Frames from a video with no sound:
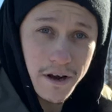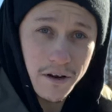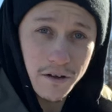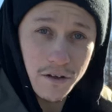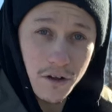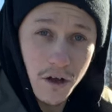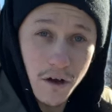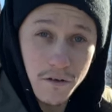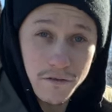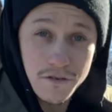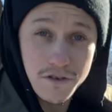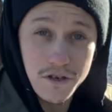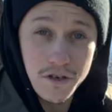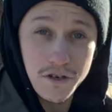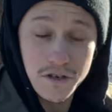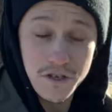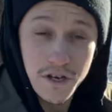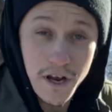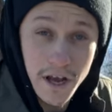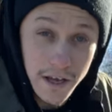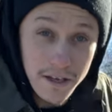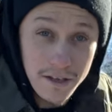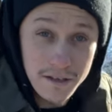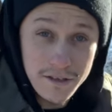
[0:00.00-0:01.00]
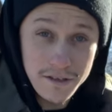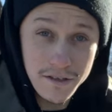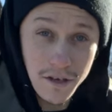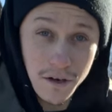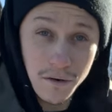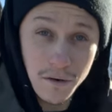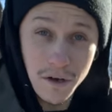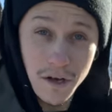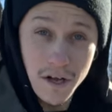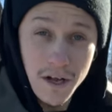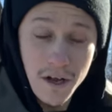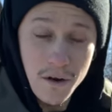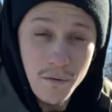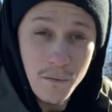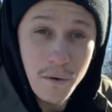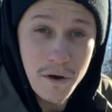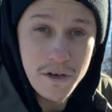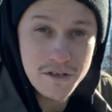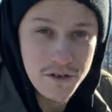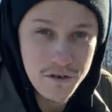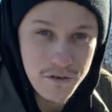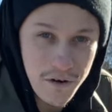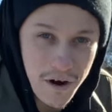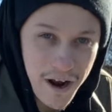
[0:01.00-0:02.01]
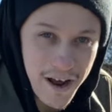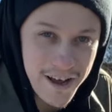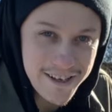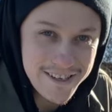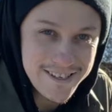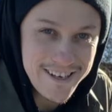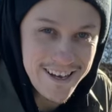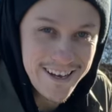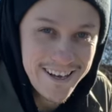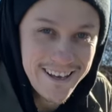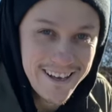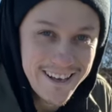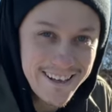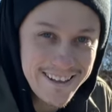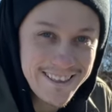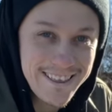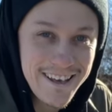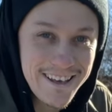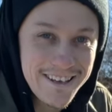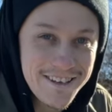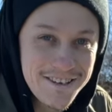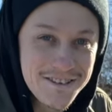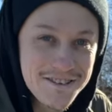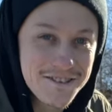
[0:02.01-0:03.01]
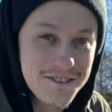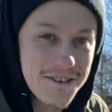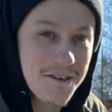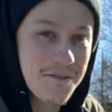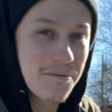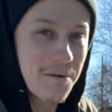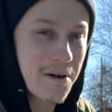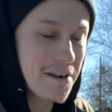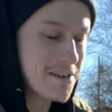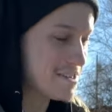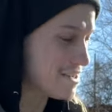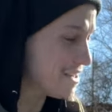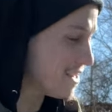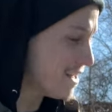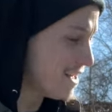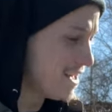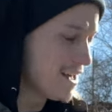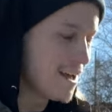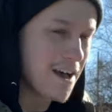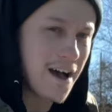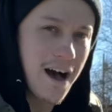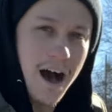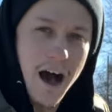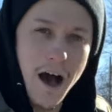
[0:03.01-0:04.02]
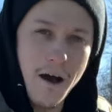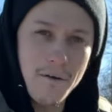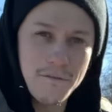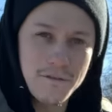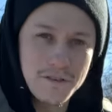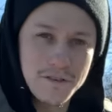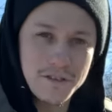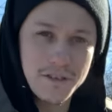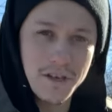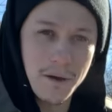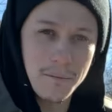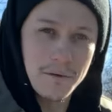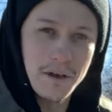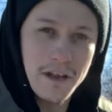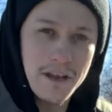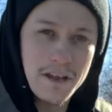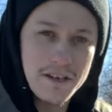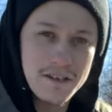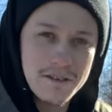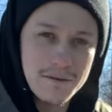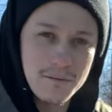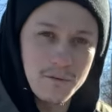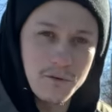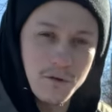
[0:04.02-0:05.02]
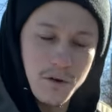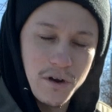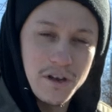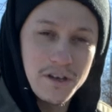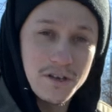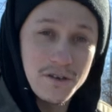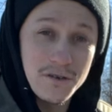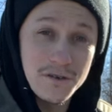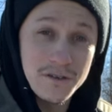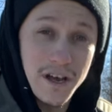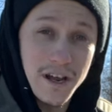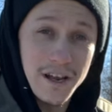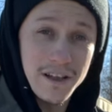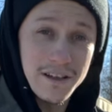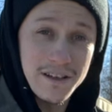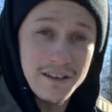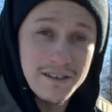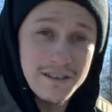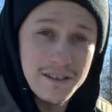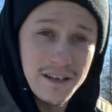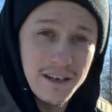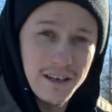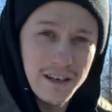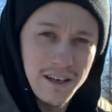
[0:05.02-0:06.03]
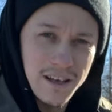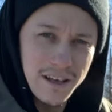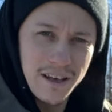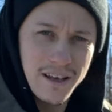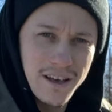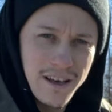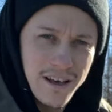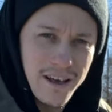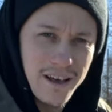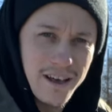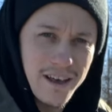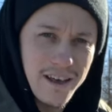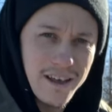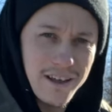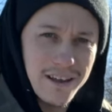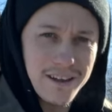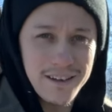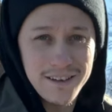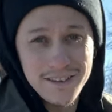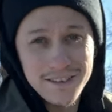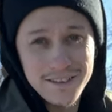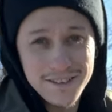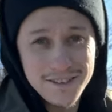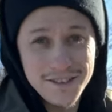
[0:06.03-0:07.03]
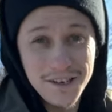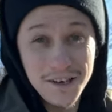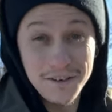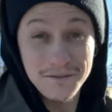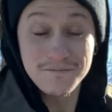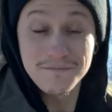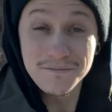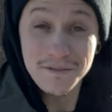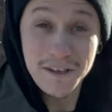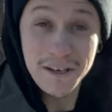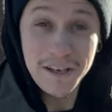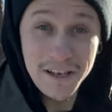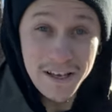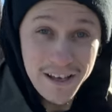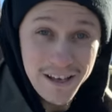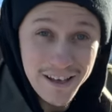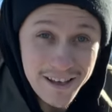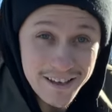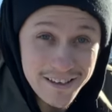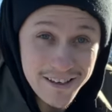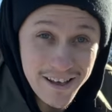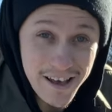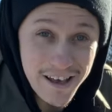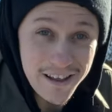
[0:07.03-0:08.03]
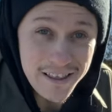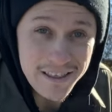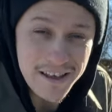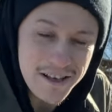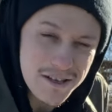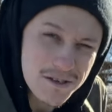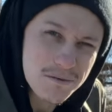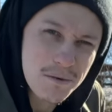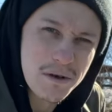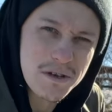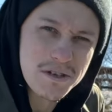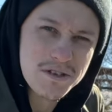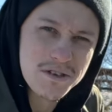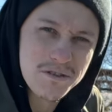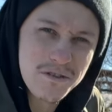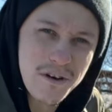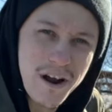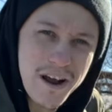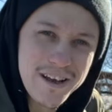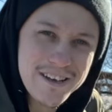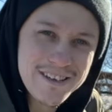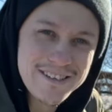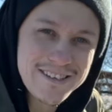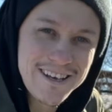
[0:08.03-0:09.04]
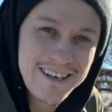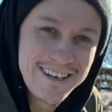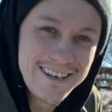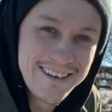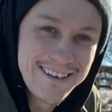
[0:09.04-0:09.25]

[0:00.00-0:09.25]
Airloft shirt jacket. So Western Rise, thank you so much. And obviously I'm getting some great use out of this thing. And so yeah, thanks Western Rise.